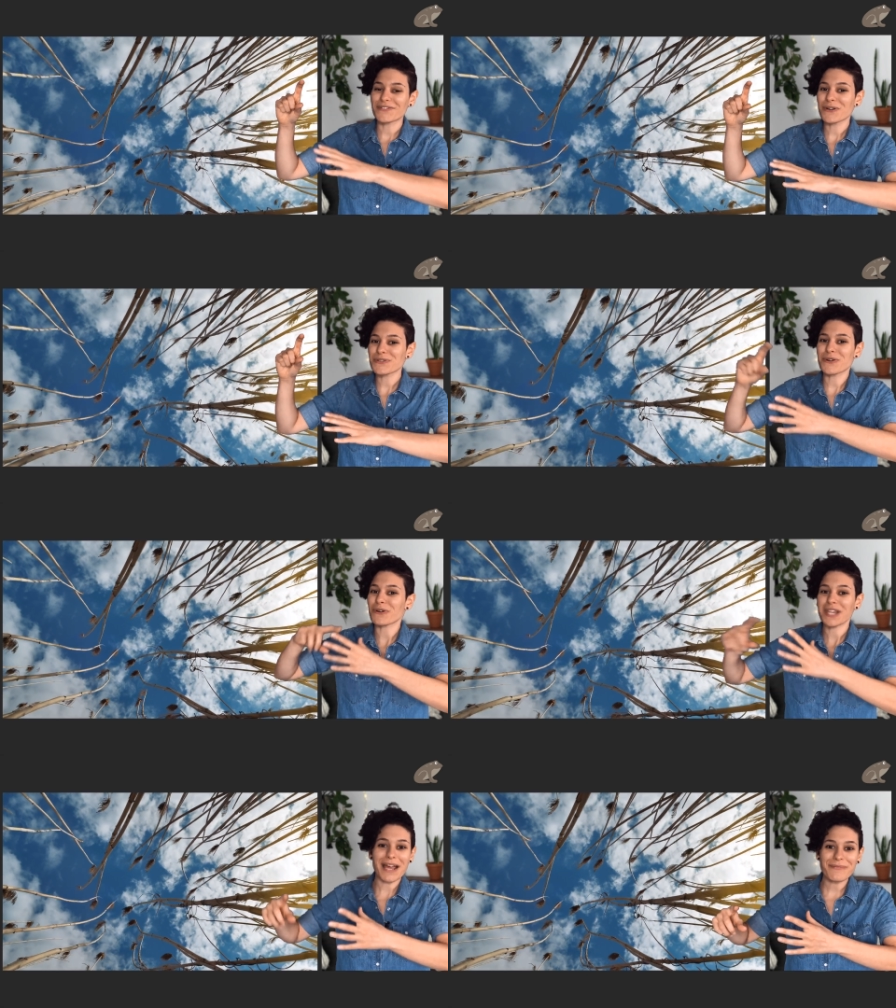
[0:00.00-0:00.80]
Toads don't
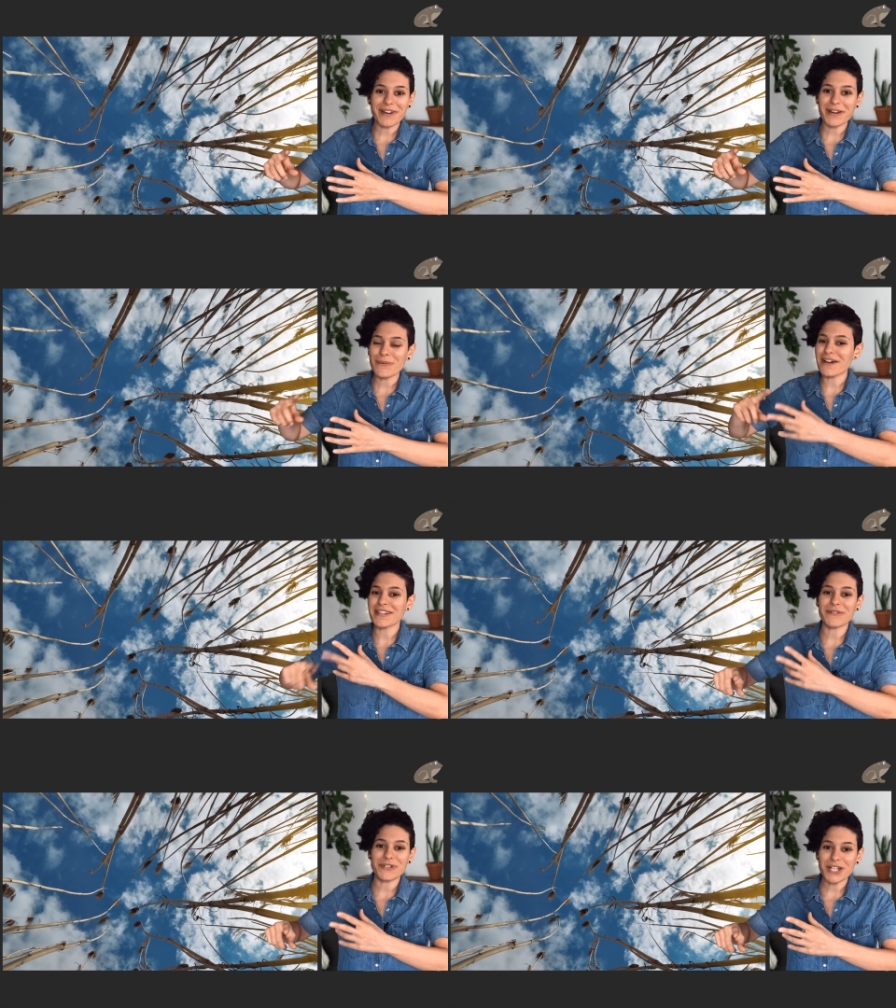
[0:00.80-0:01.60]
climb very well, they
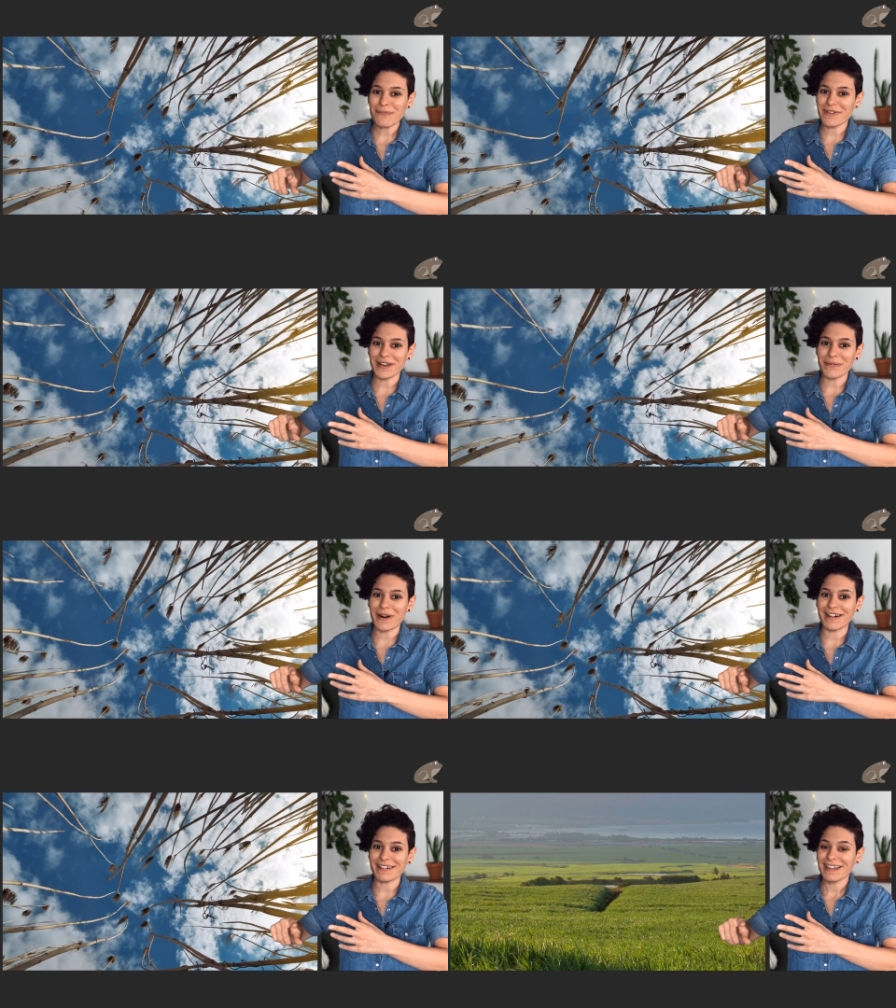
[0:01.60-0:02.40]
don't jump very
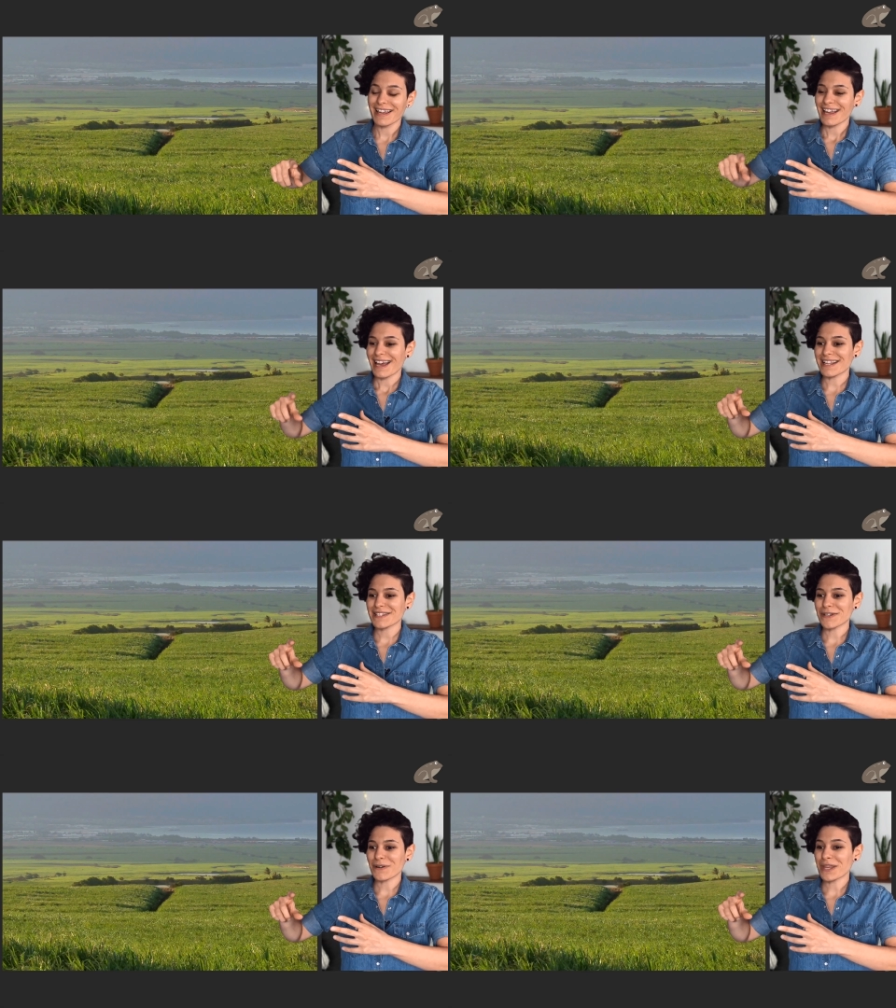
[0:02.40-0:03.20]
well. And
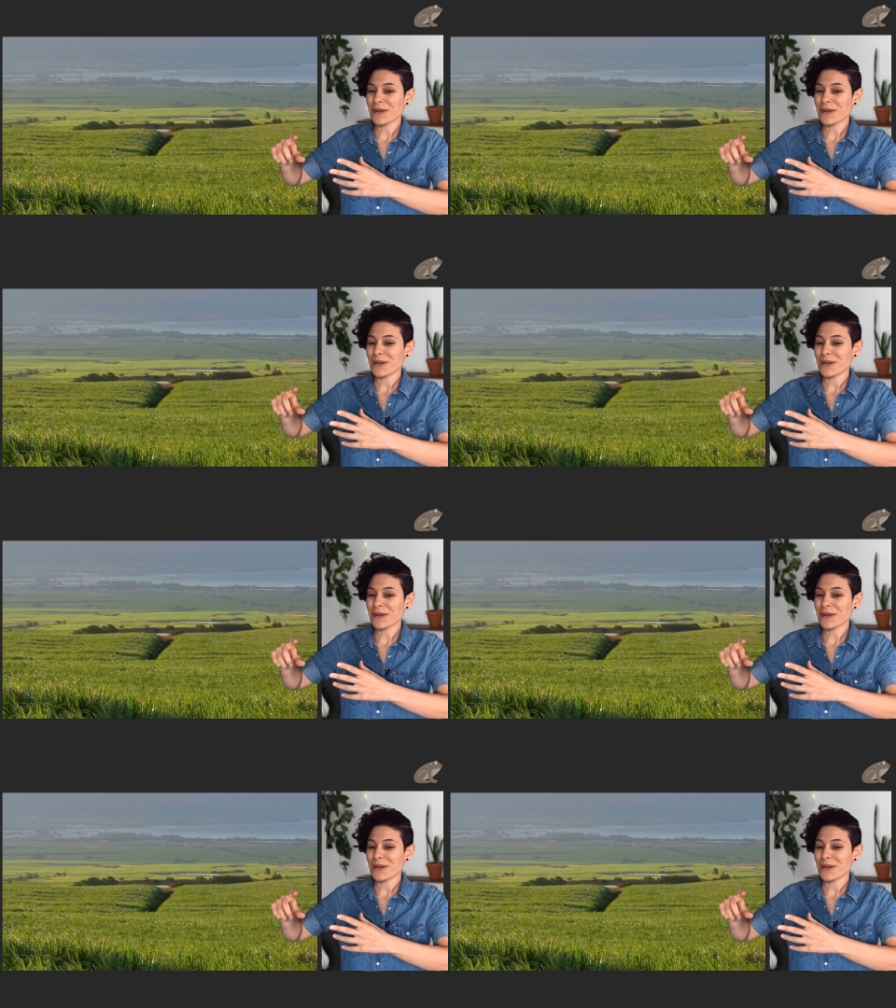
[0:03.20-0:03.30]
so they